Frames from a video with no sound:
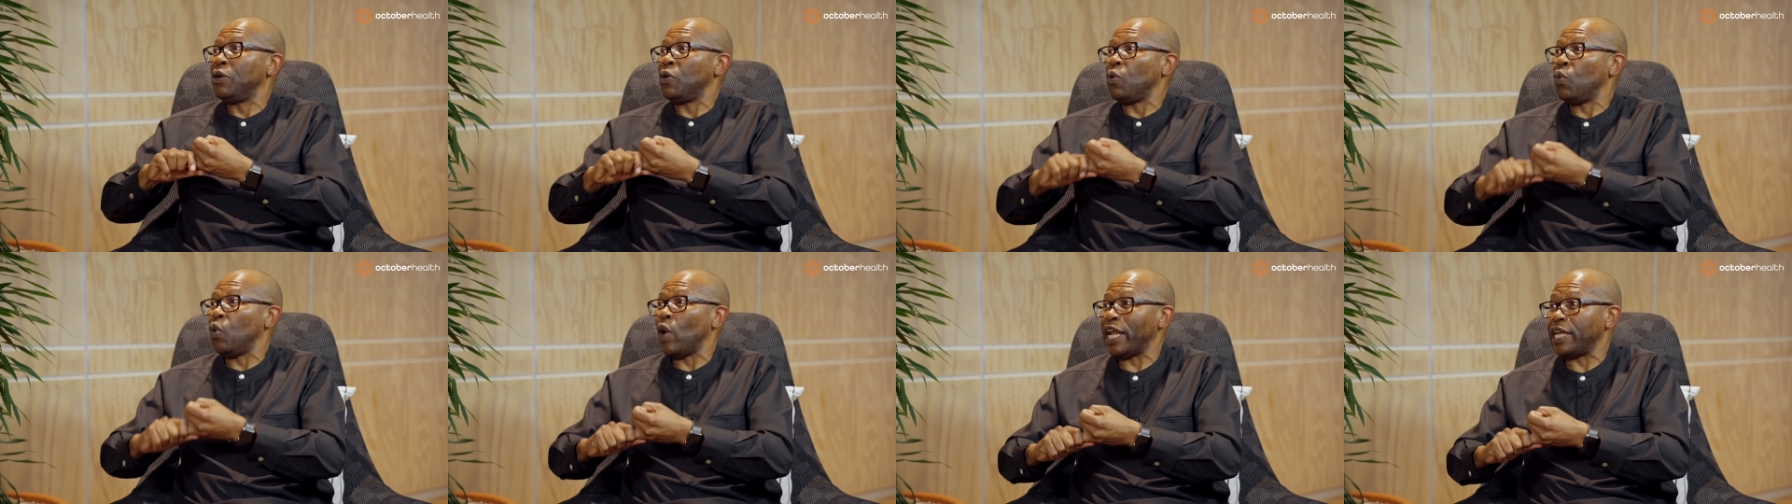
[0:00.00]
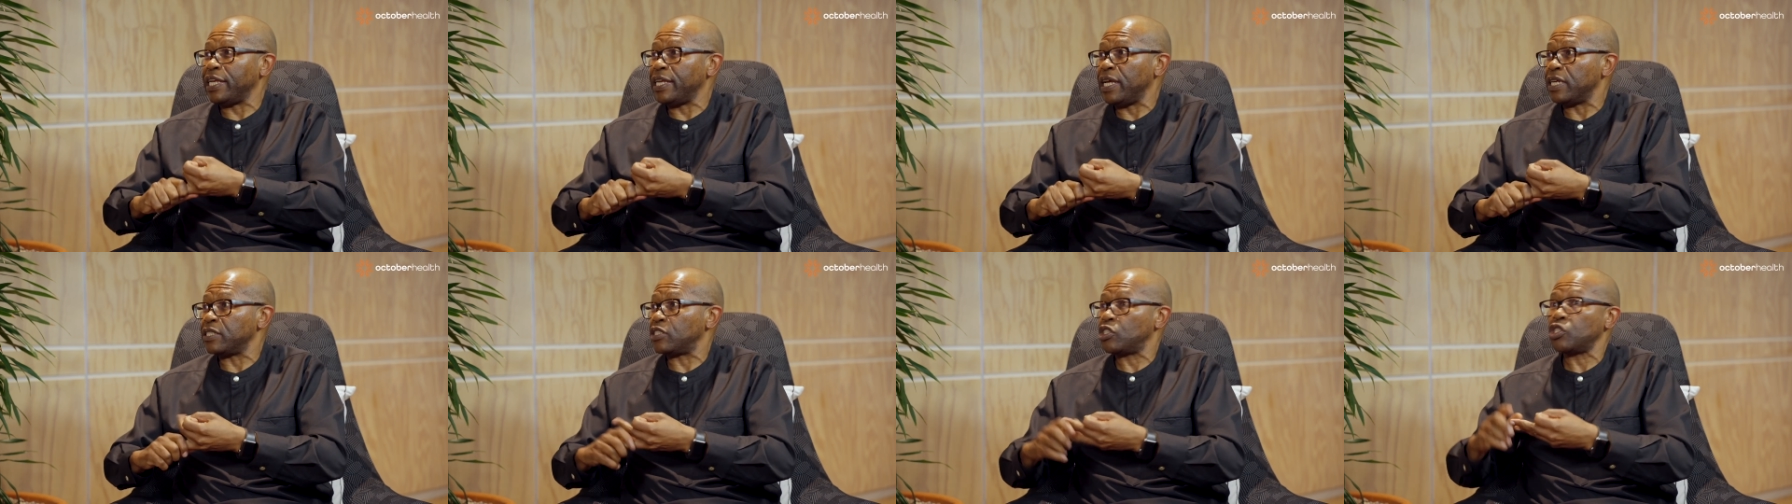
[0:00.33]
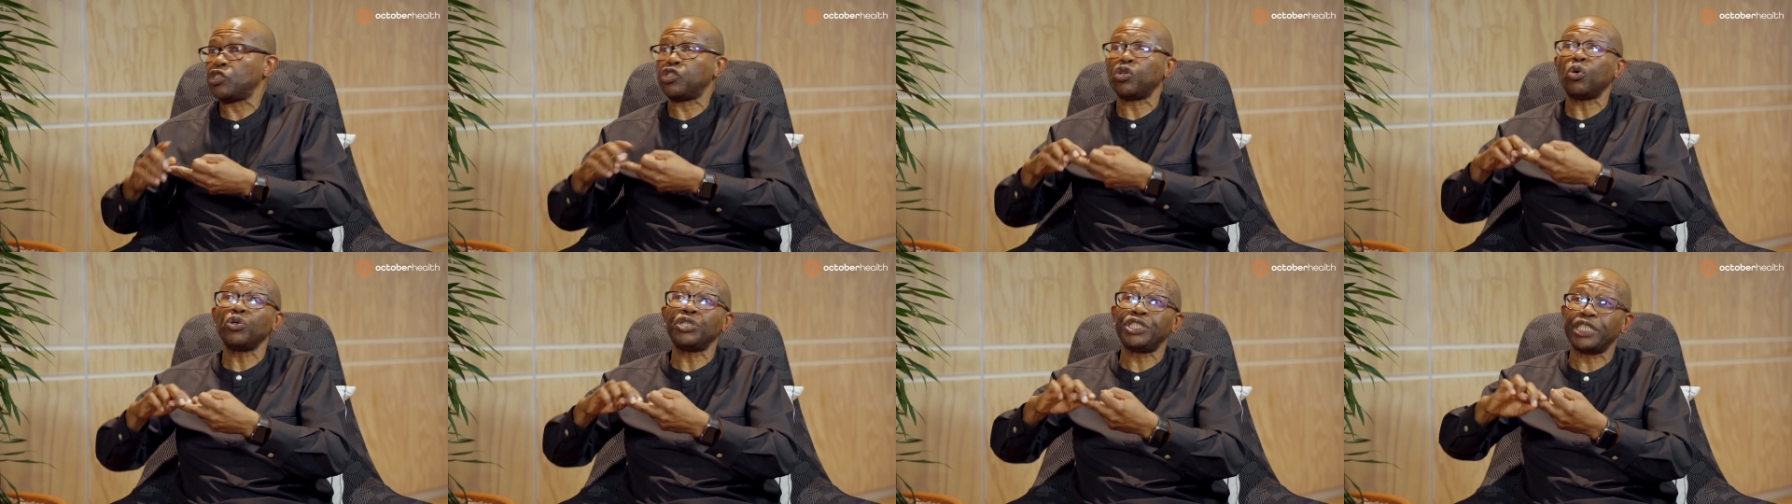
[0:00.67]
wellness,
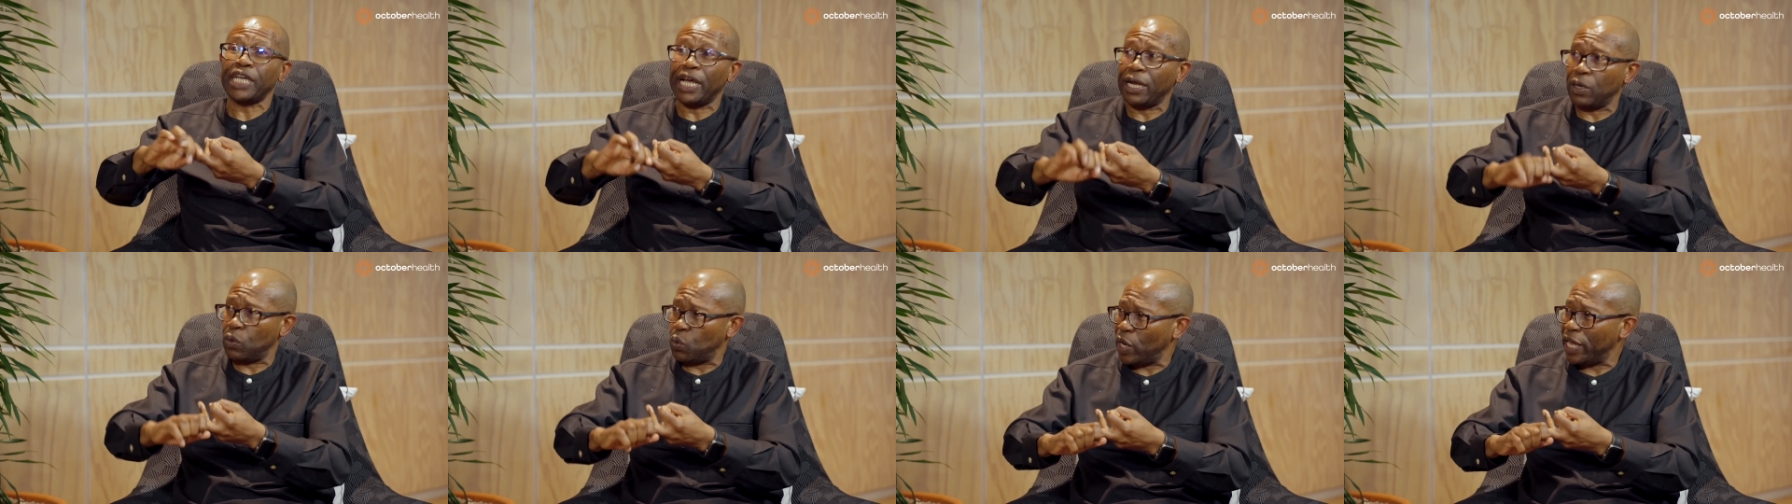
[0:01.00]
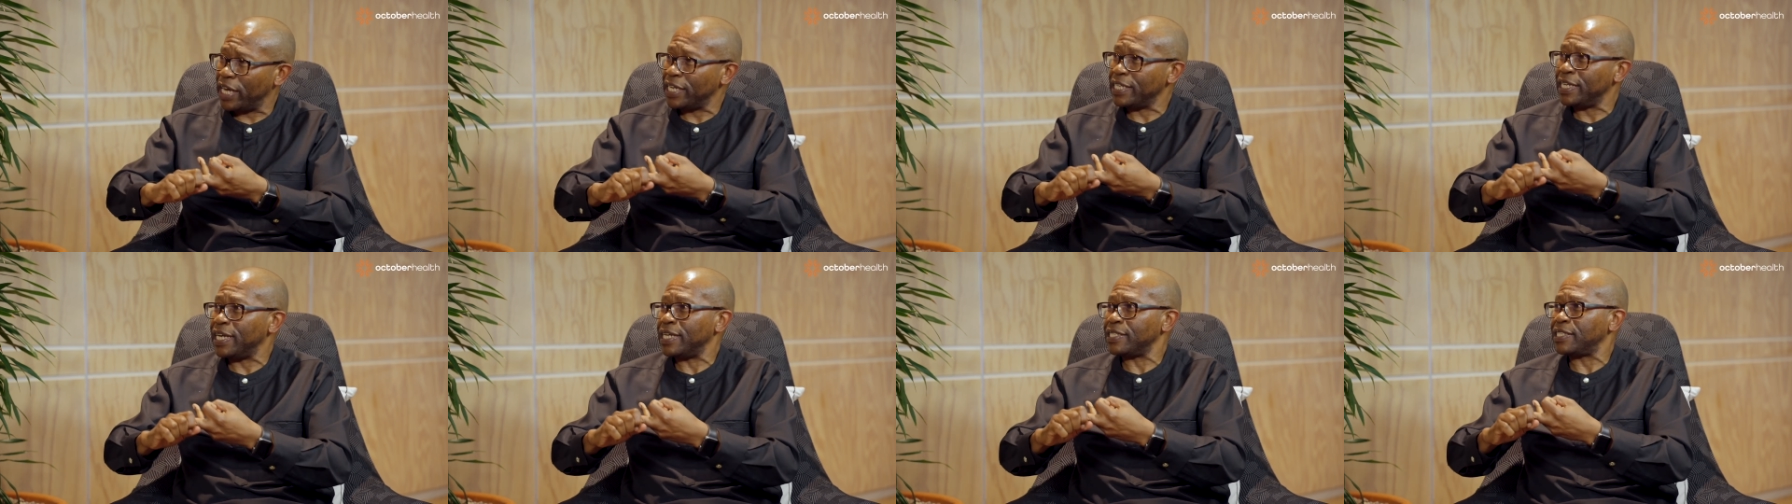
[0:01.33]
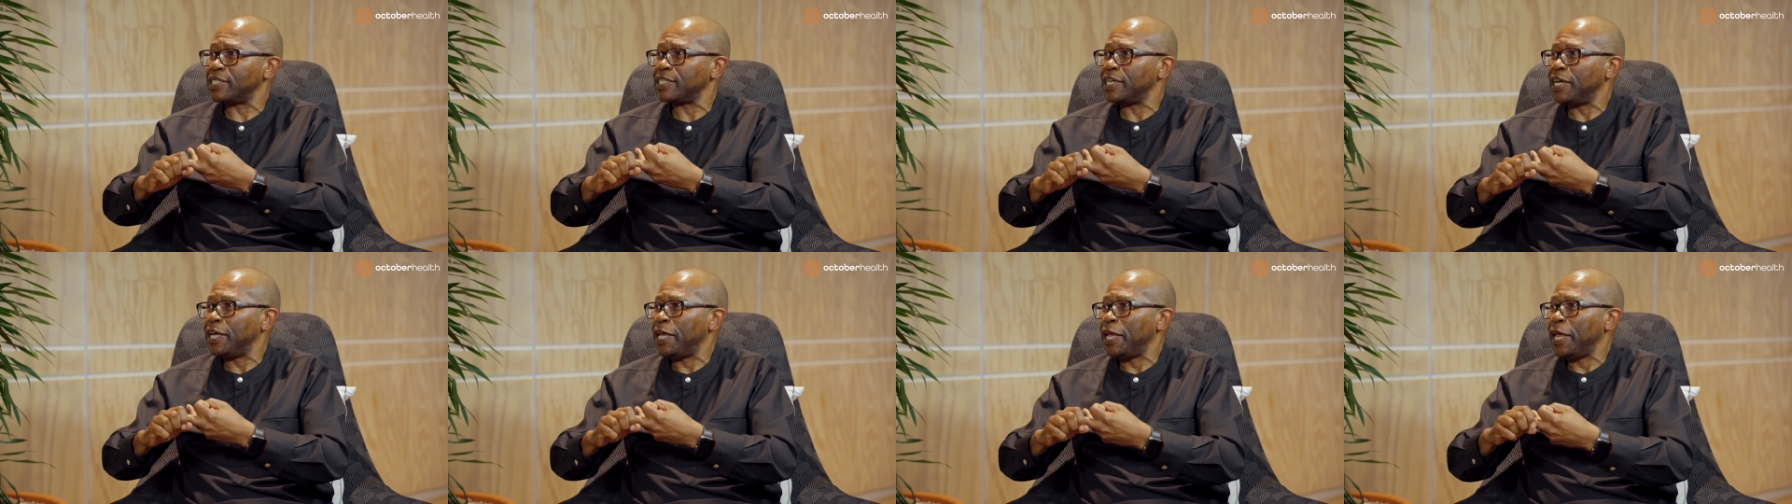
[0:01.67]
social
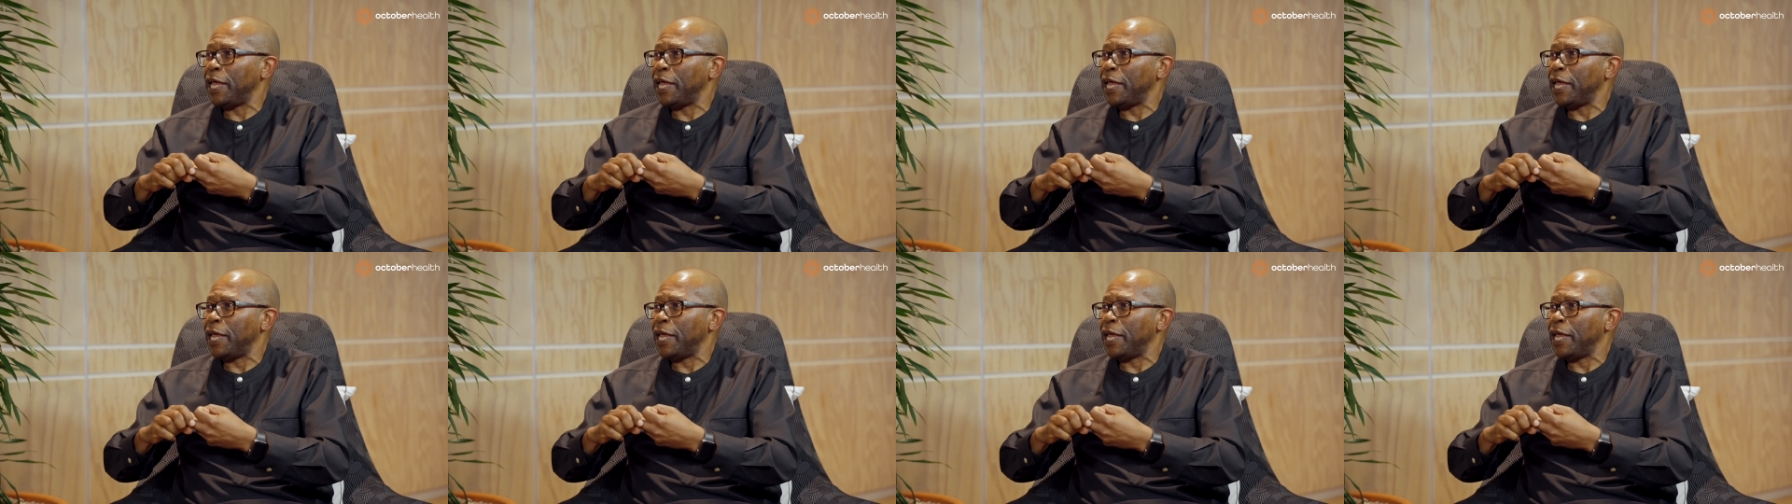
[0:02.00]
wellness,